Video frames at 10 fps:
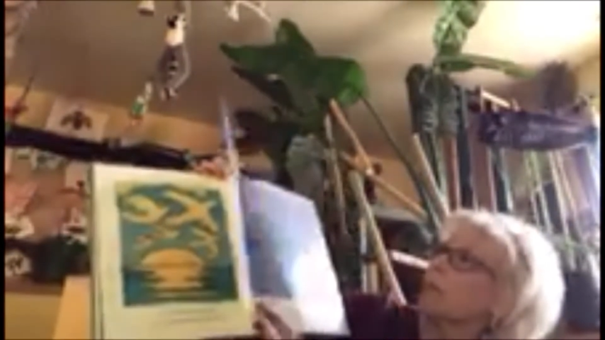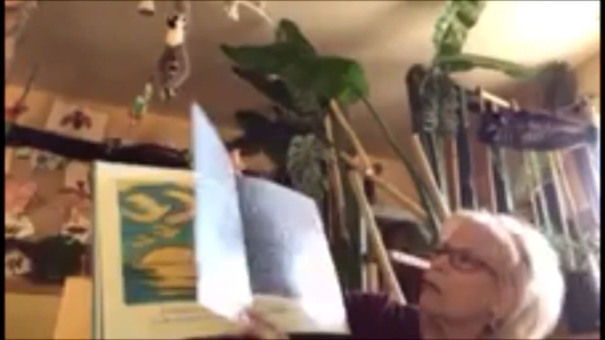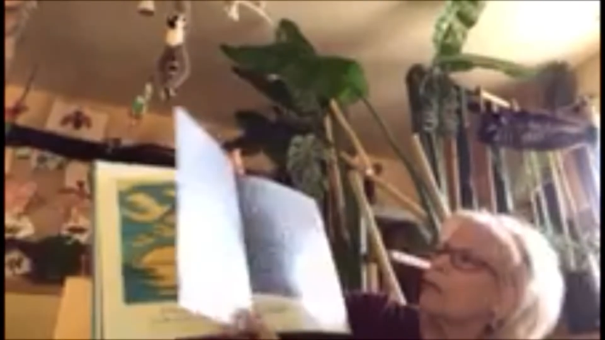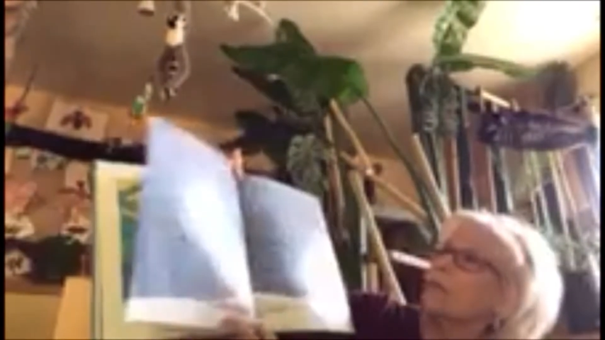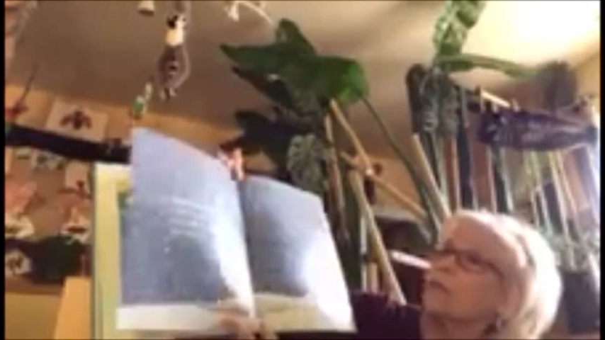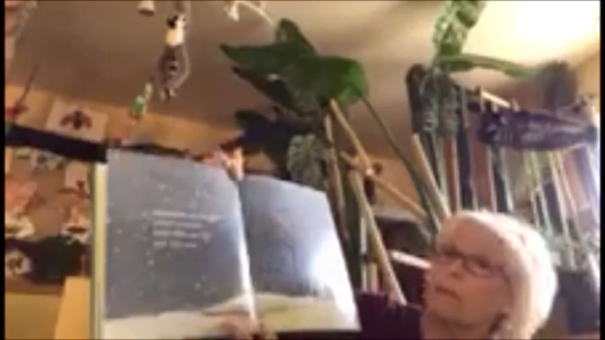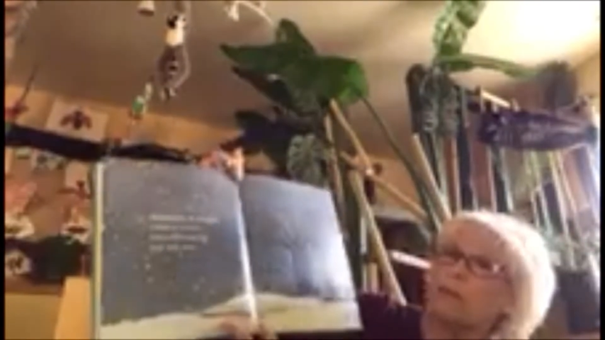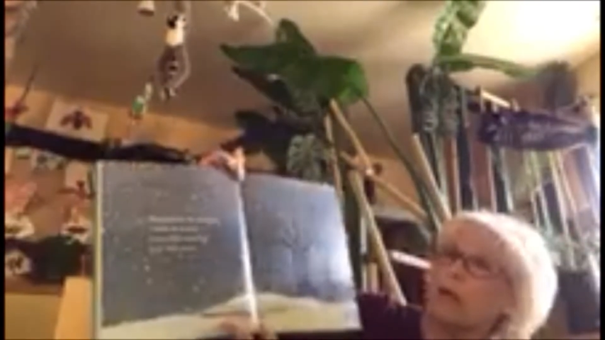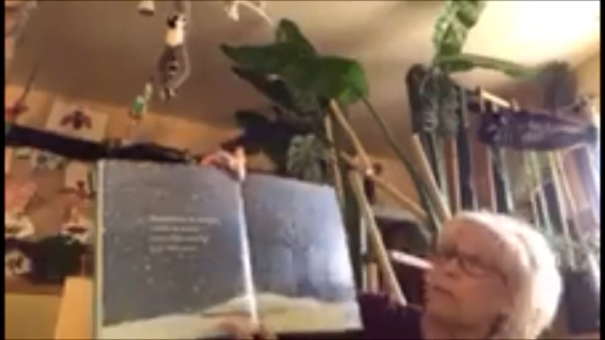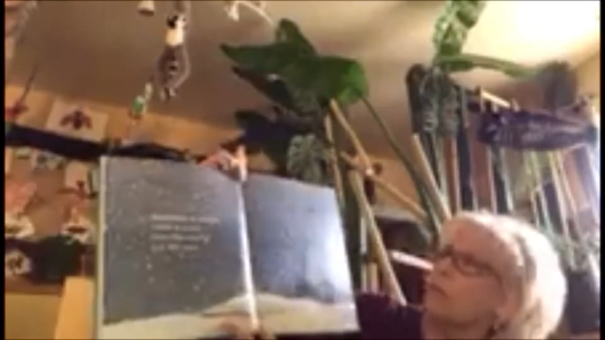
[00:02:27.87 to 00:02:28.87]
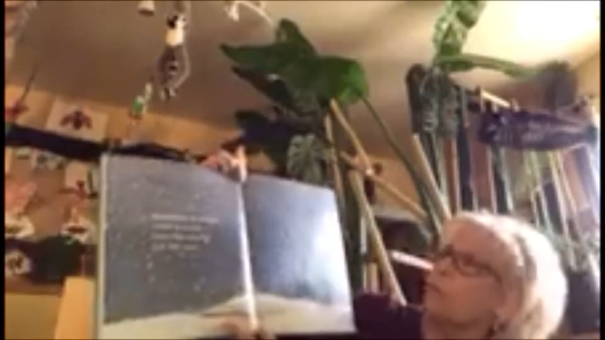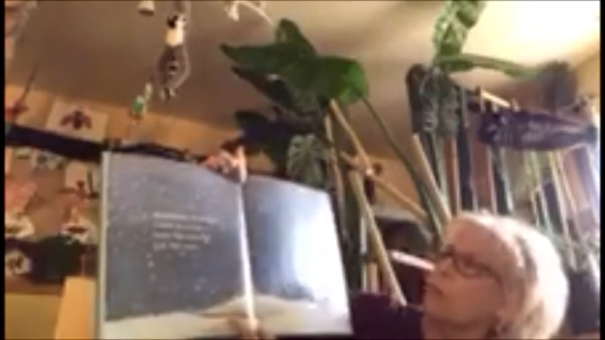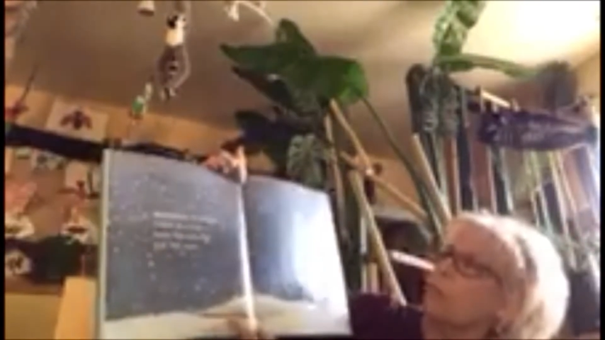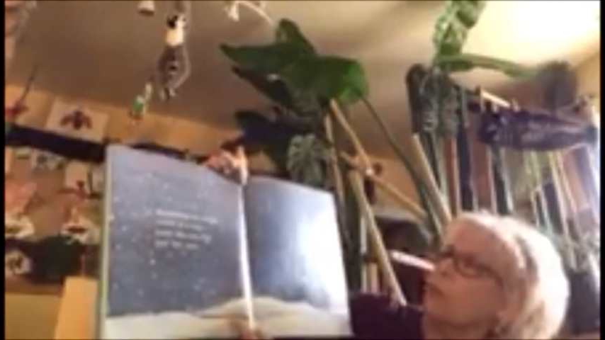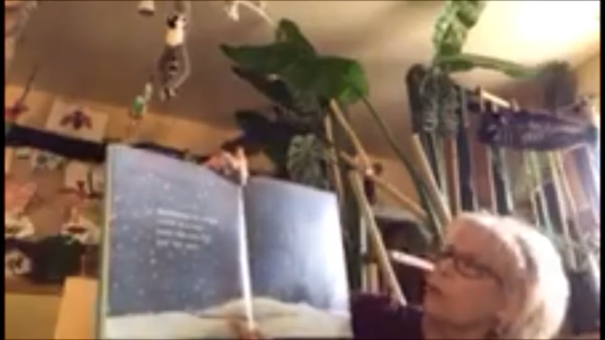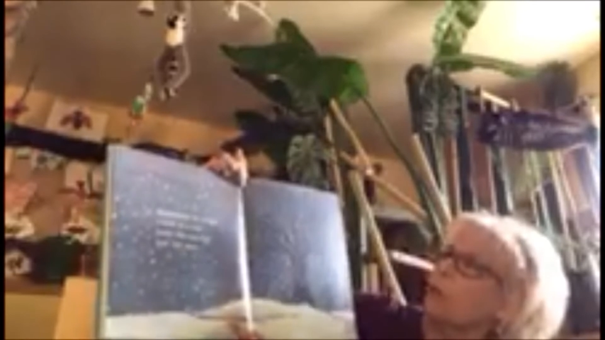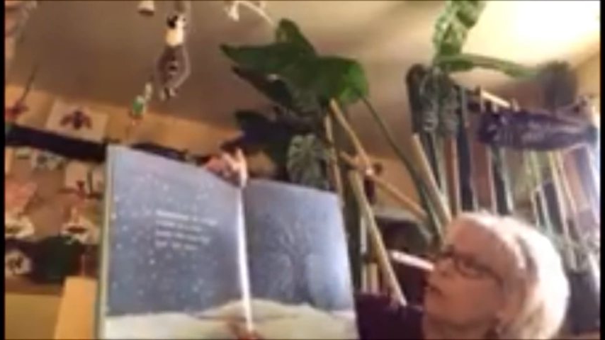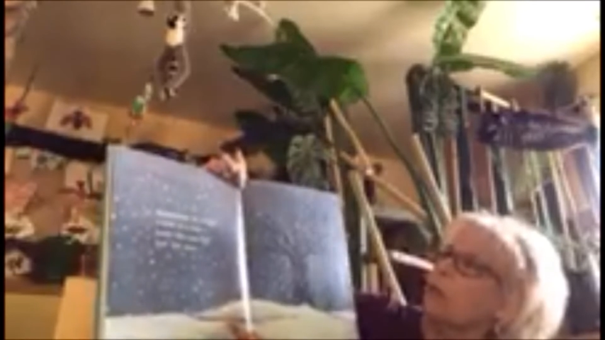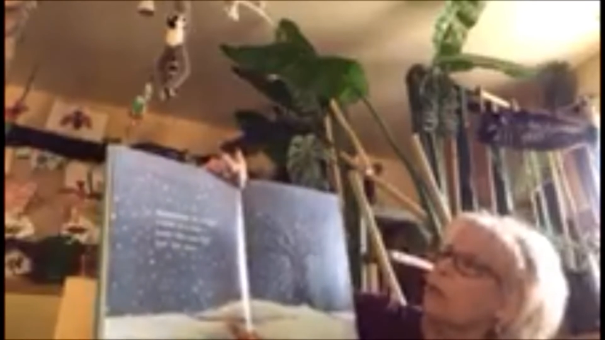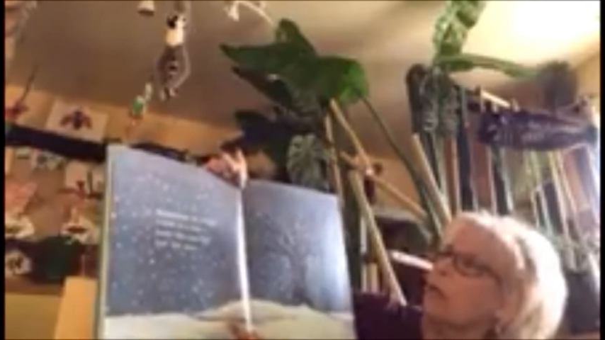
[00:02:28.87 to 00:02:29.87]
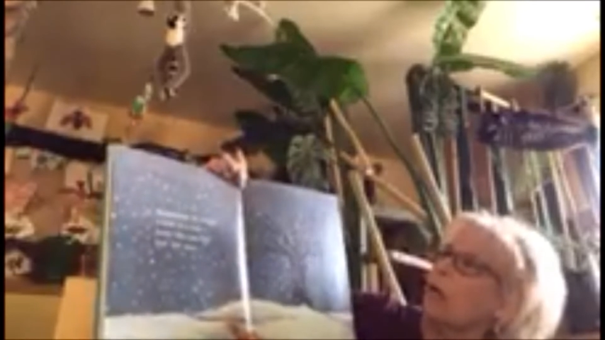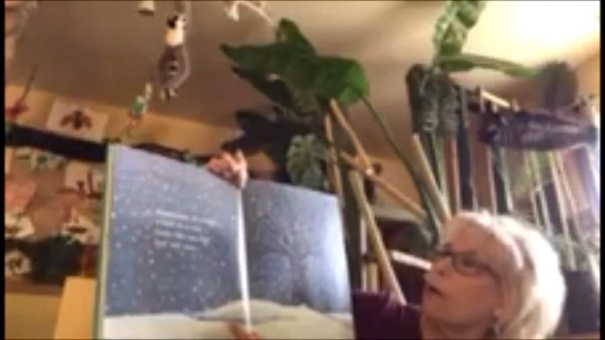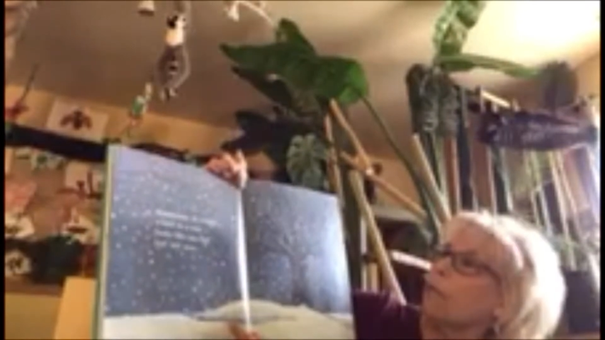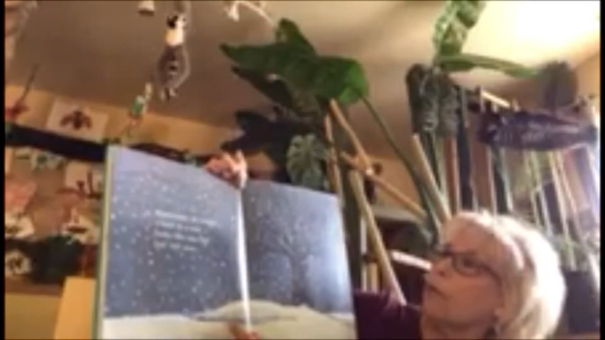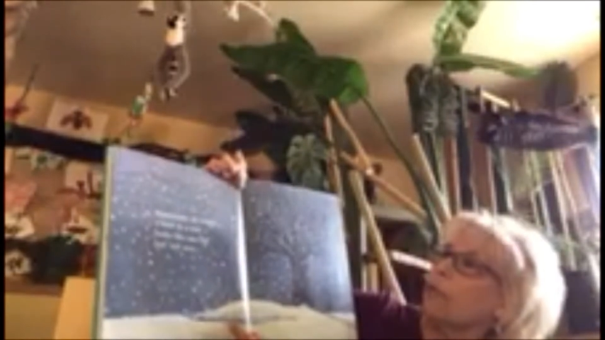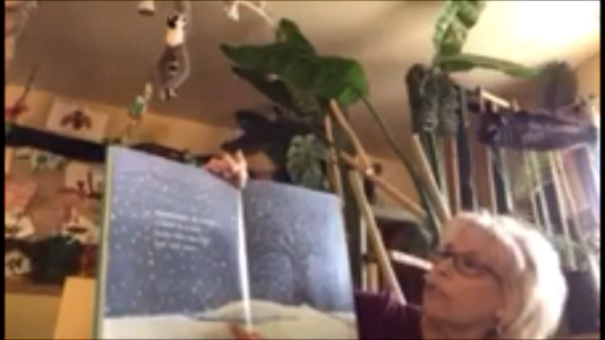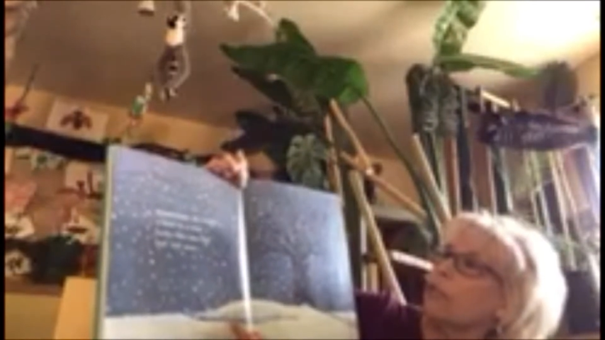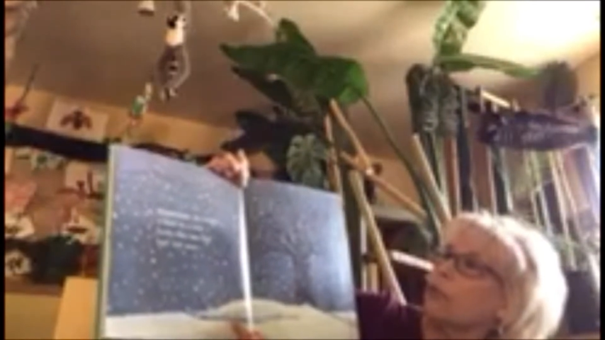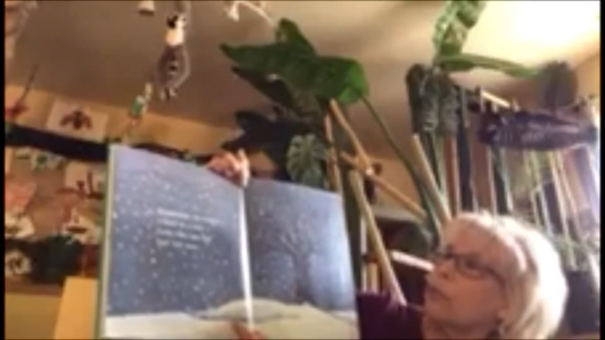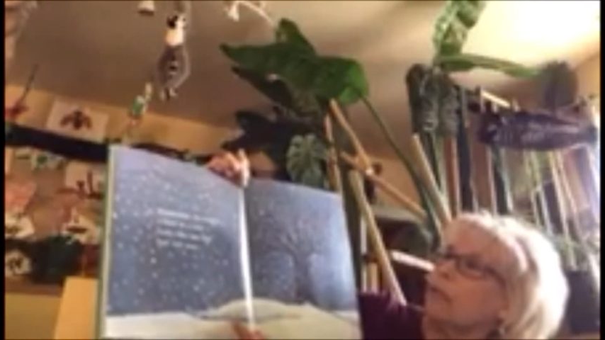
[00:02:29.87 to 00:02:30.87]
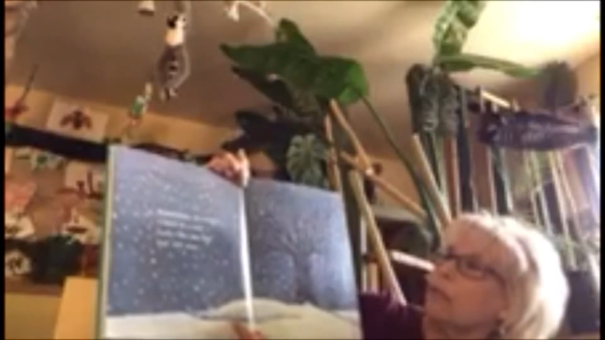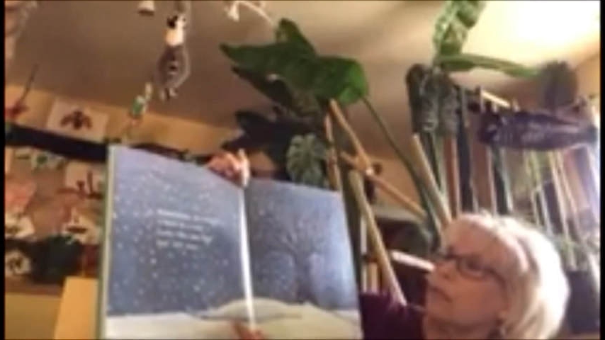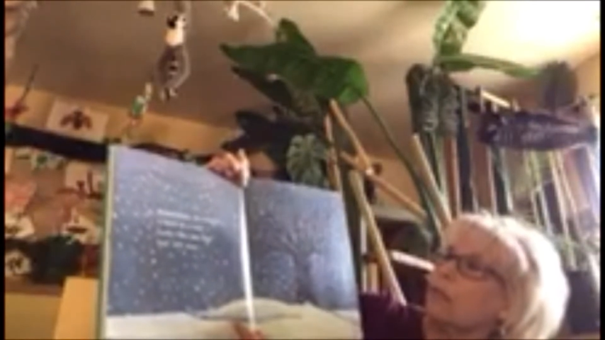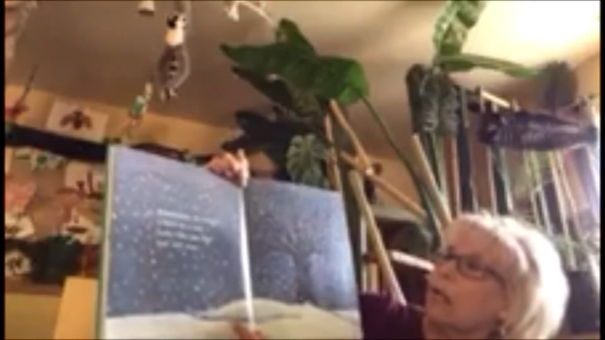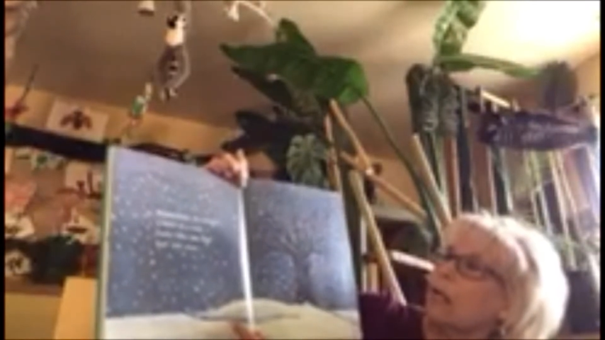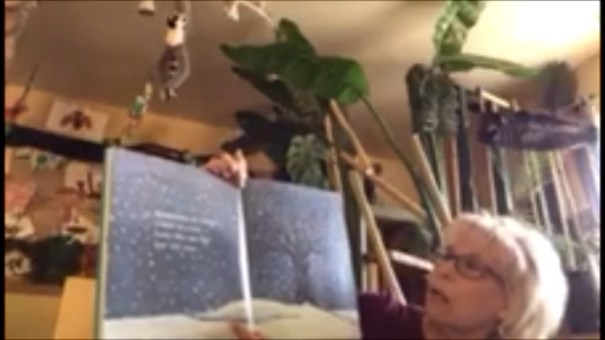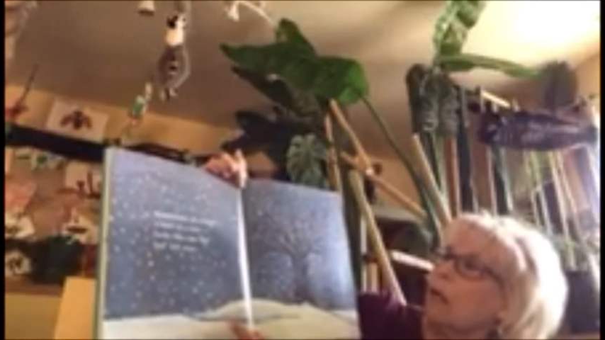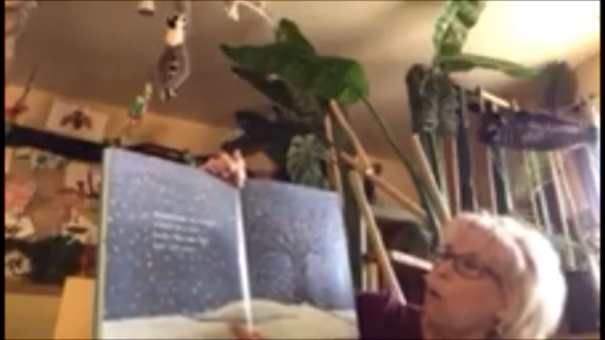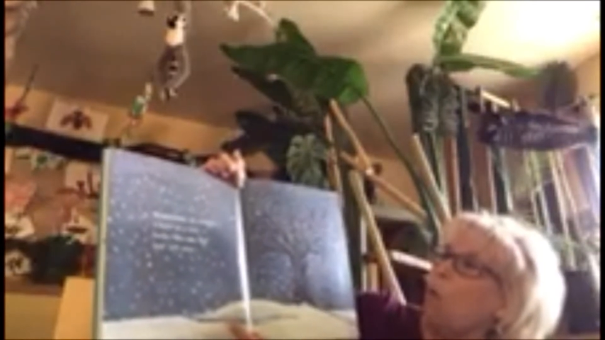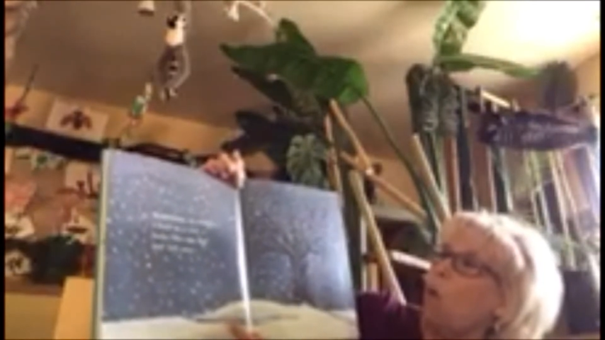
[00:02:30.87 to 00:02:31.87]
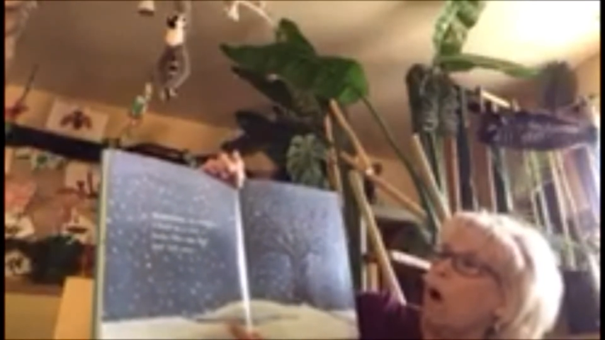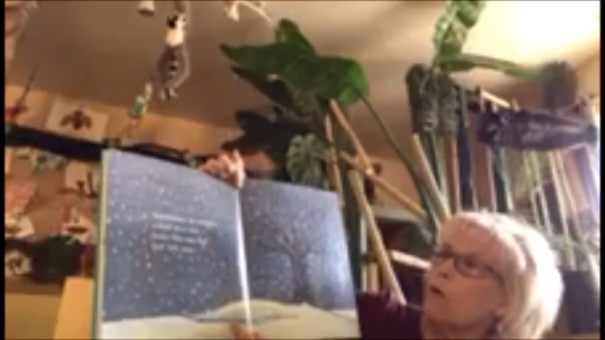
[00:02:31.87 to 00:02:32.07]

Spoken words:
Nobody's mouth can be seen.